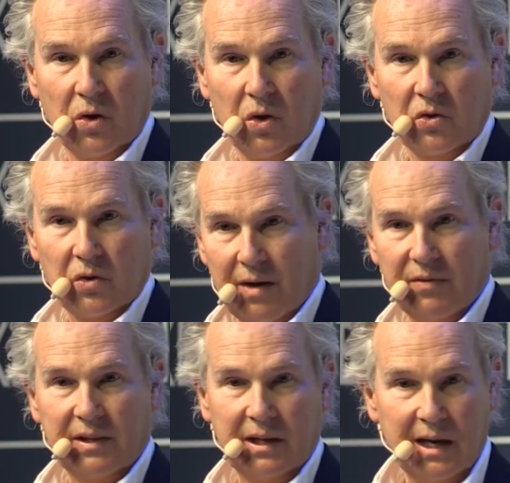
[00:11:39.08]
So
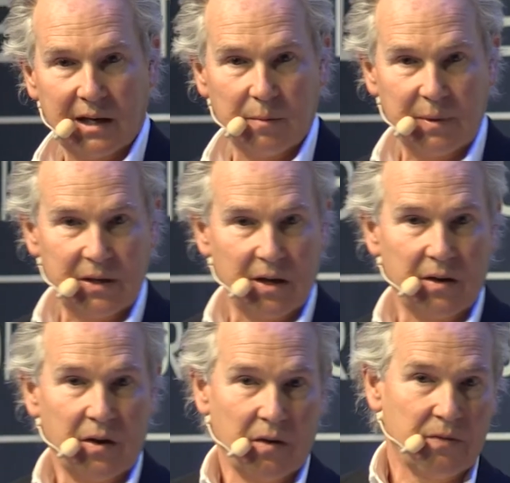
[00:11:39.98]
everything had to be done
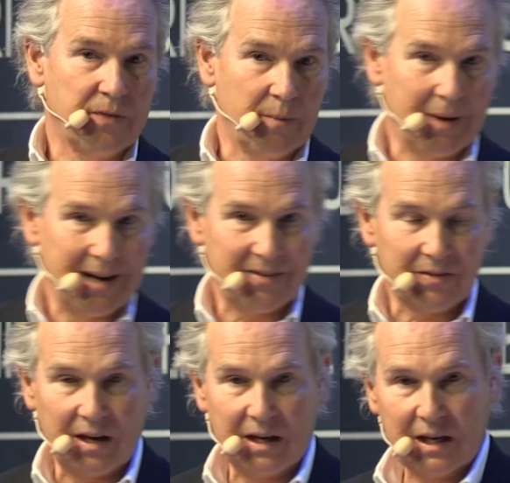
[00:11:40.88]
for my
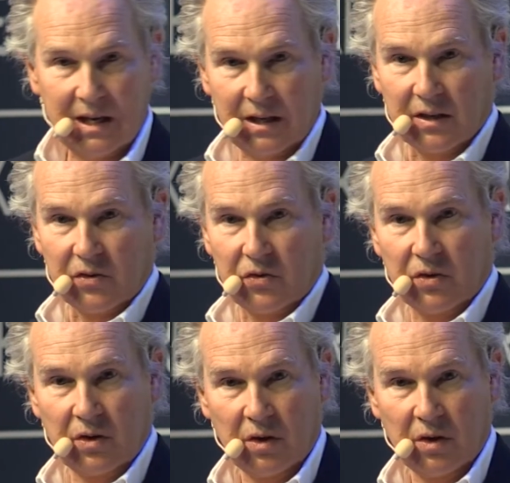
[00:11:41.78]
sake in English,